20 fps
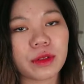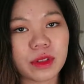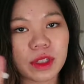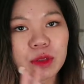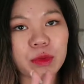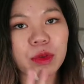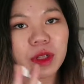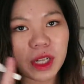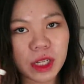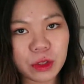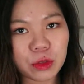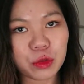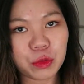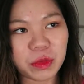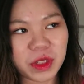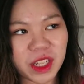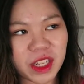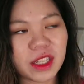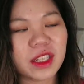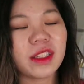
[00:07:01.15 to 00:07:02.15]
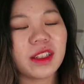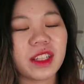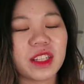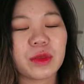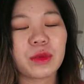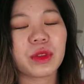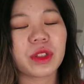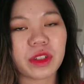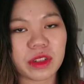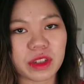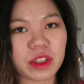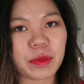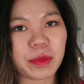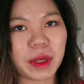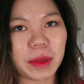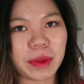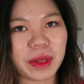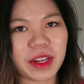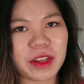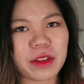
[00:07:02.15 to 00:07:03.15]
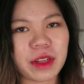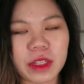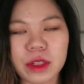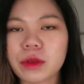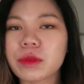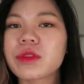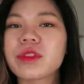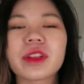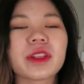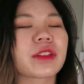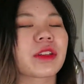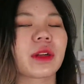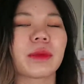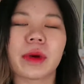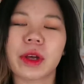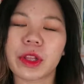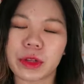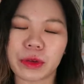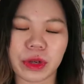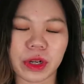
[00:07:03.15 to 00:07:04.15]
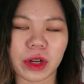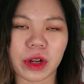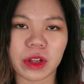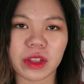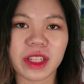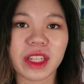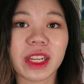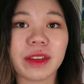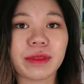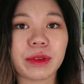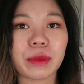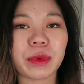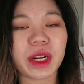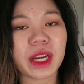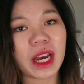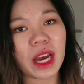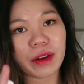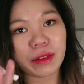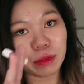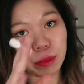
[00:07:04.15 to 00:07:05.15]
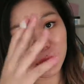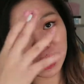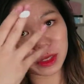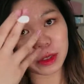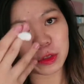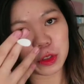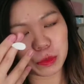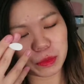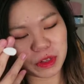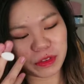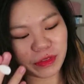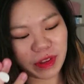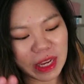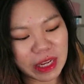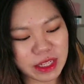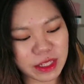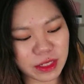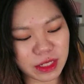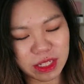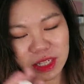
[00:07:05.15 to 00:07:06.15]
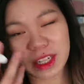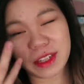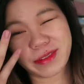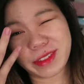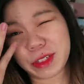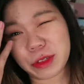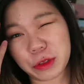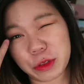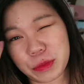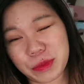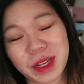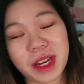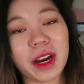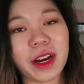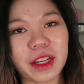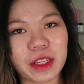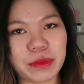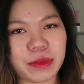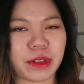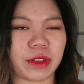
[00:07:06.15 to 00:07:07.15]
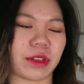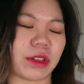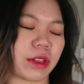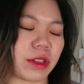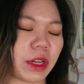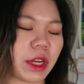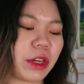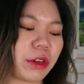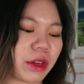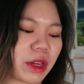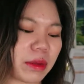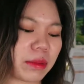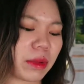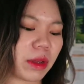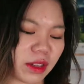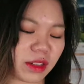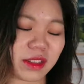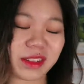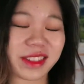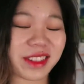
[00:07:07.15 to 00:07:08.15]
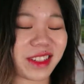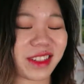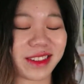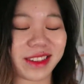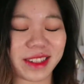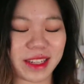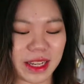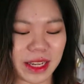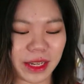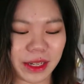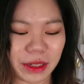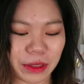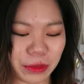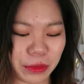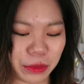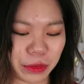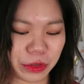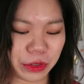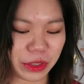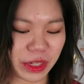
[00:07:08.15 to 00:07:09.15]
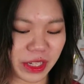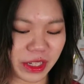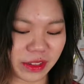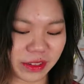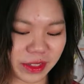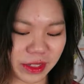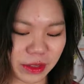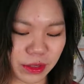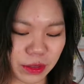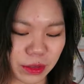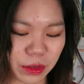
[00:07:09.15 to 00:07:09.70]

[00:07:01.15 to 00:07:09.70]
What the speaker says: though, this one I do mean, this one doesn't smell bad, so I don't think it's gonna bother you at all. And even when I have it really close to my face, and even close to my eyes, because it's an eye cream, it doesn't sting or anything,